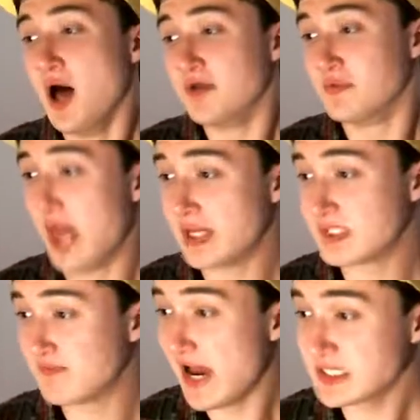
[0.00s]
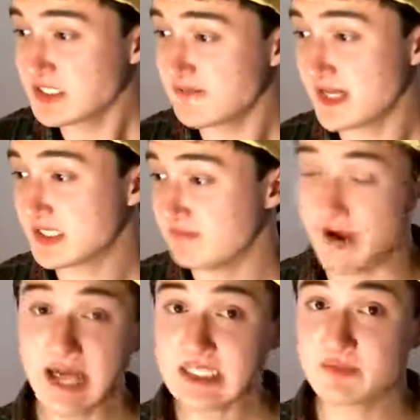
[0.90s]
Then he's max defense,
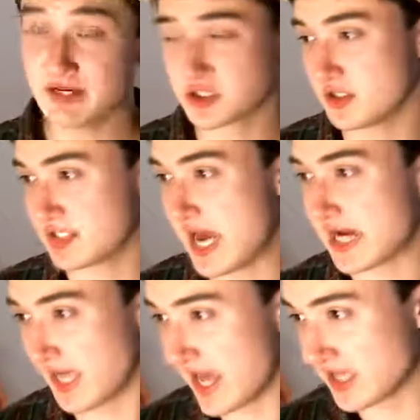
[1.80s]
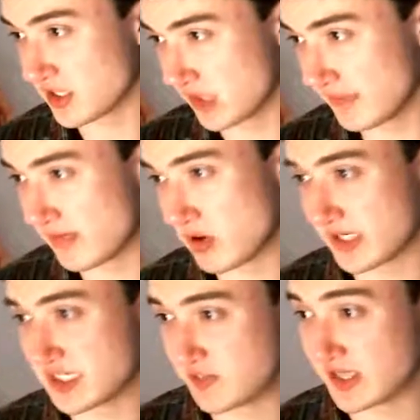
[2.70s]
max special attack, and a little bit of bulk
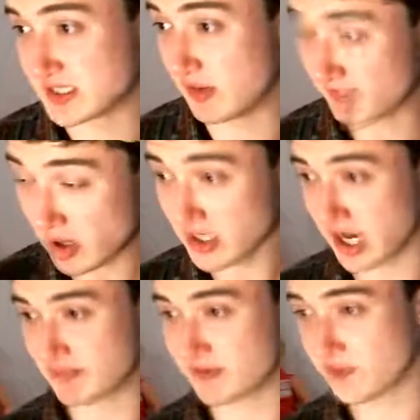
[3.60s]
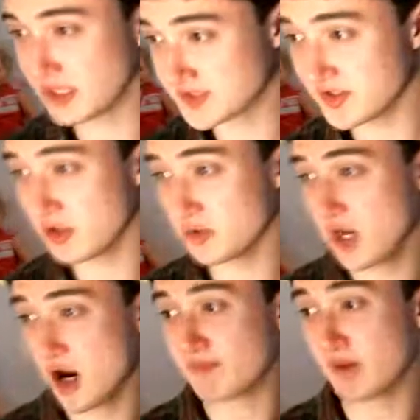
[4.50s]
and HP. So Burn Up, for those of you who don't
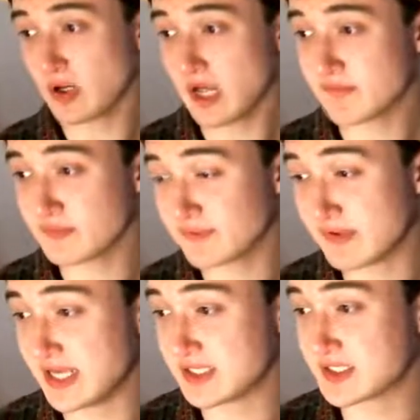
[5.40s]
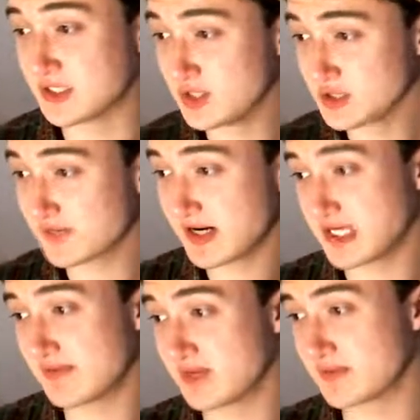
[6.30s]
know, Burn Up means user's fire
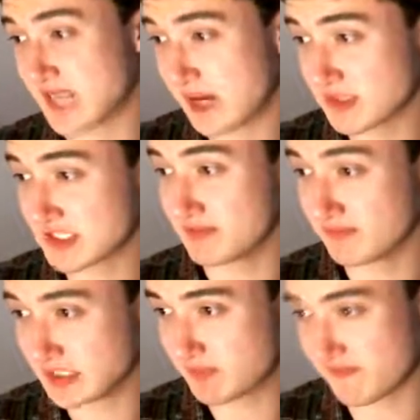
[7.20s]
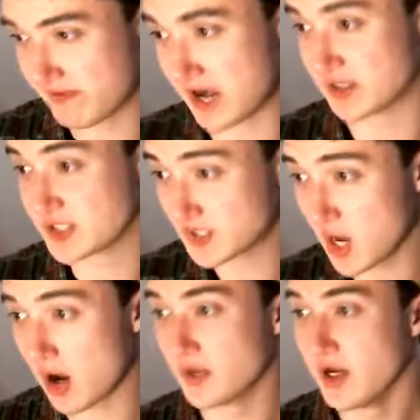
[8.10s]
type becomes typeless, must be fire.
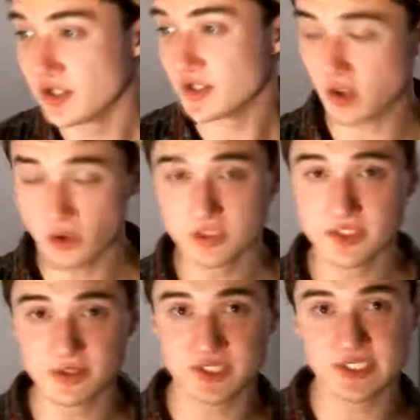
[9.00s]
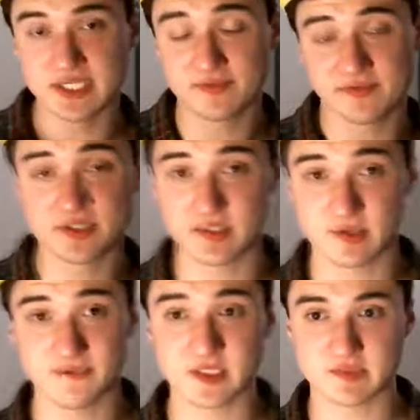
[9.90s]
So you can only use this
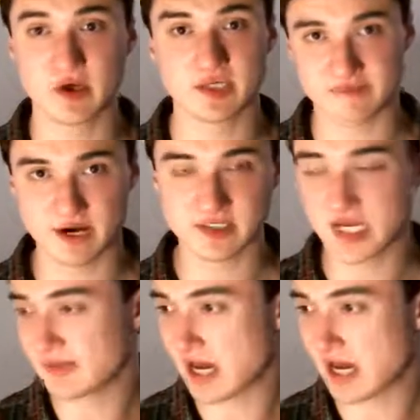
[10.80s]
if this mon is a fire type.